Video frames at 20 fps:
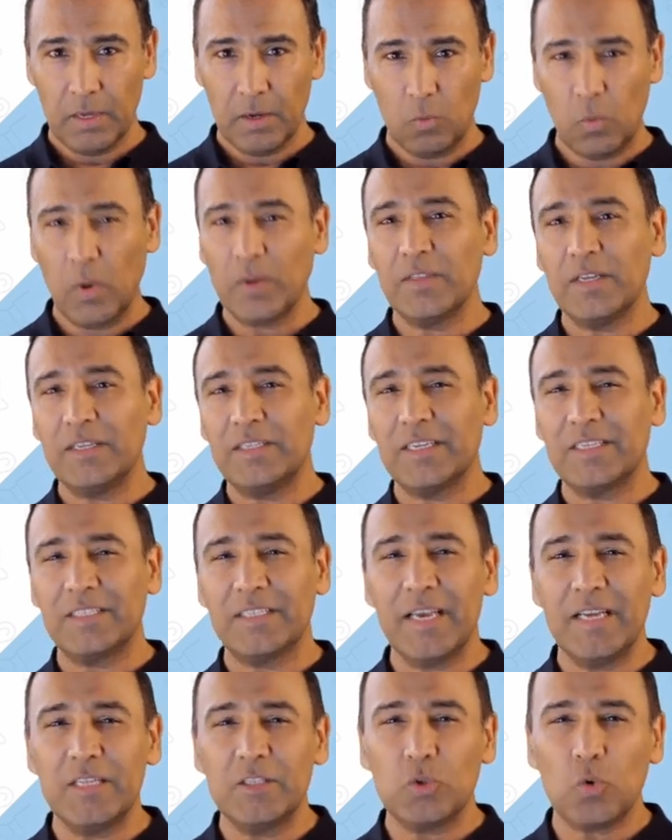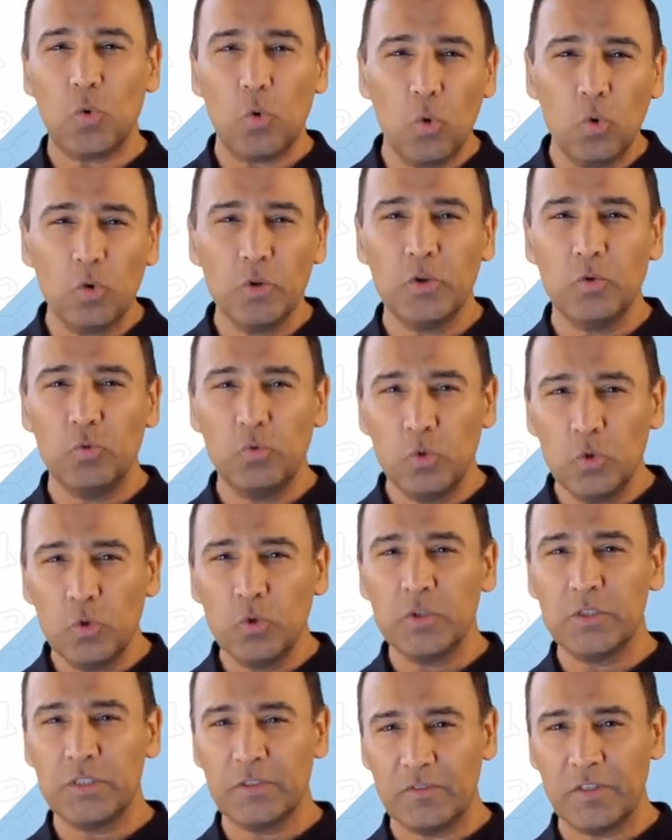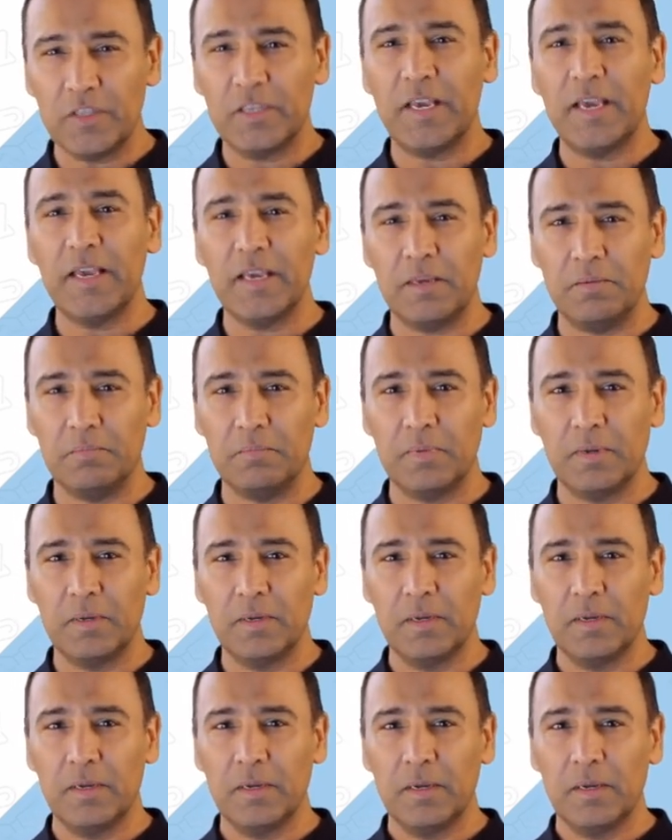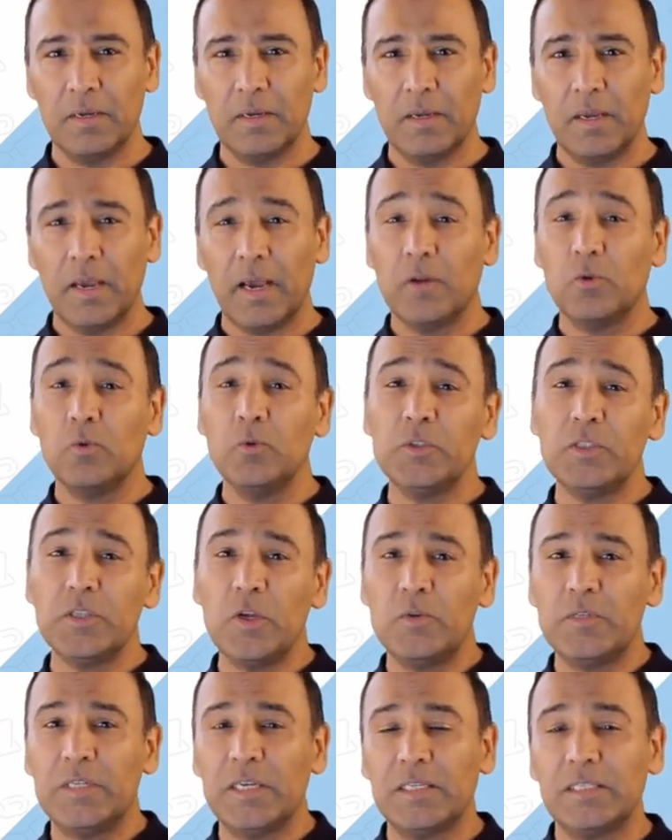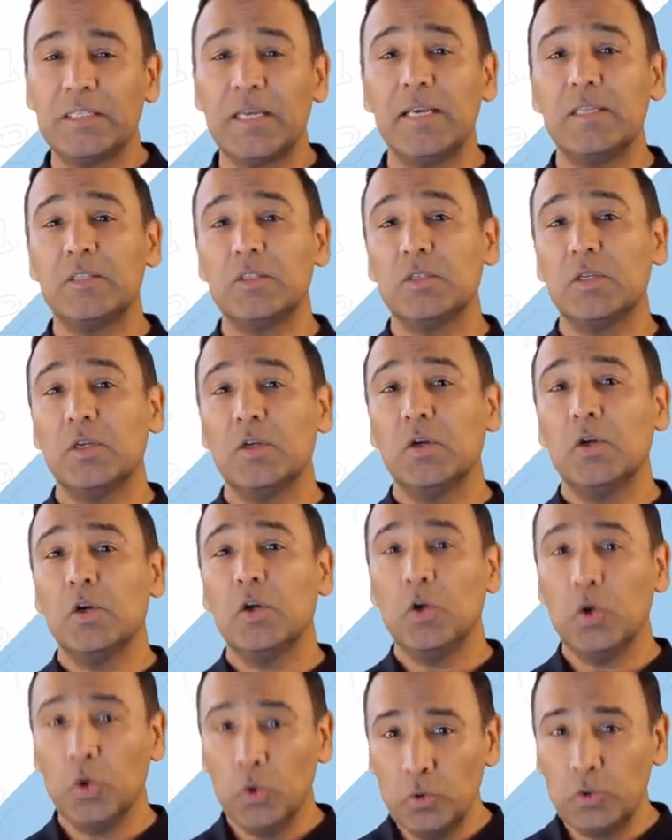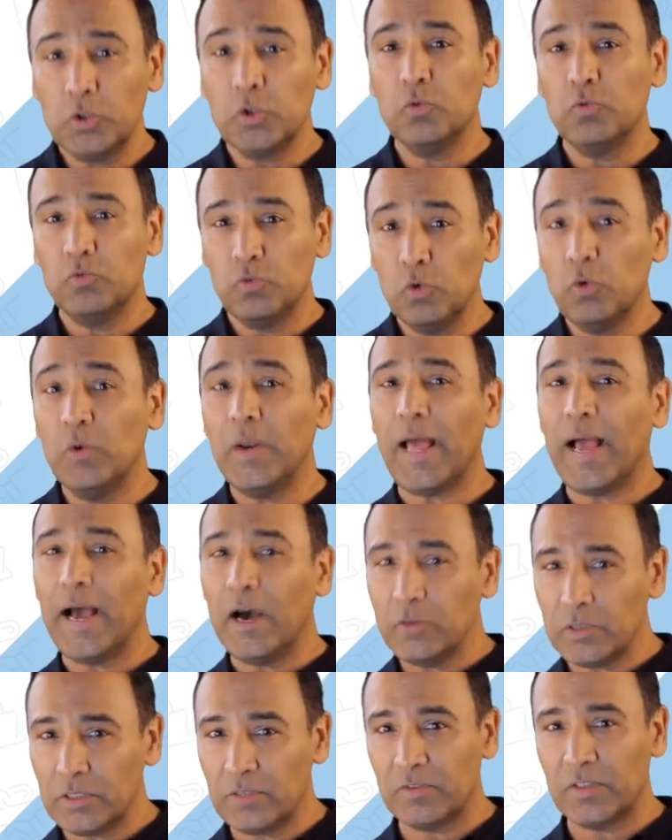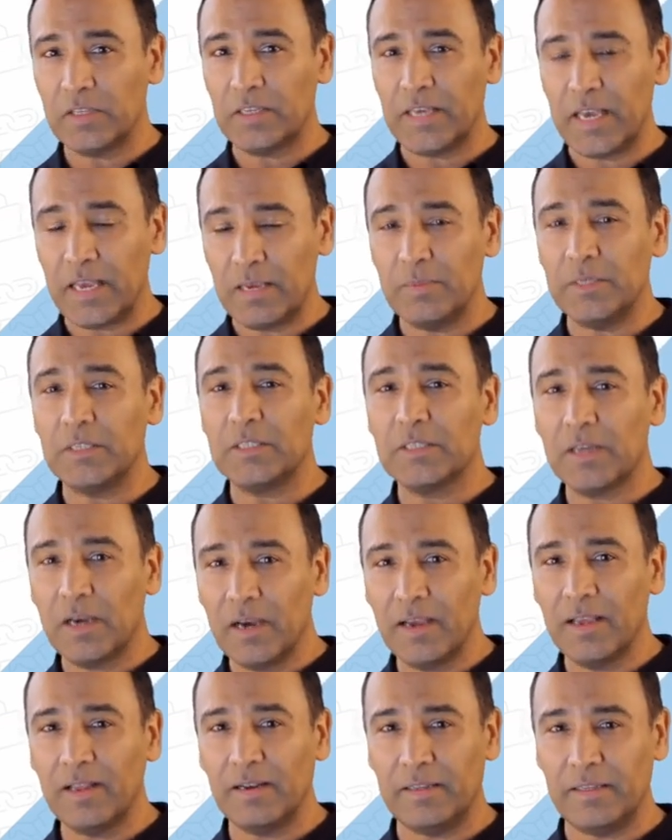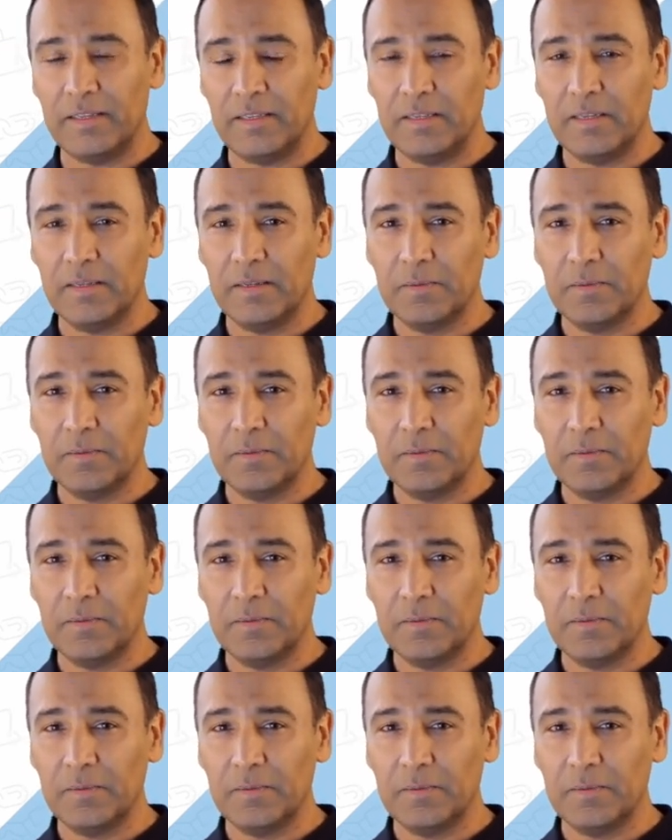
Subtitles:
one that dictates all the rules of the game and also dictates who to rule out of the game entirely,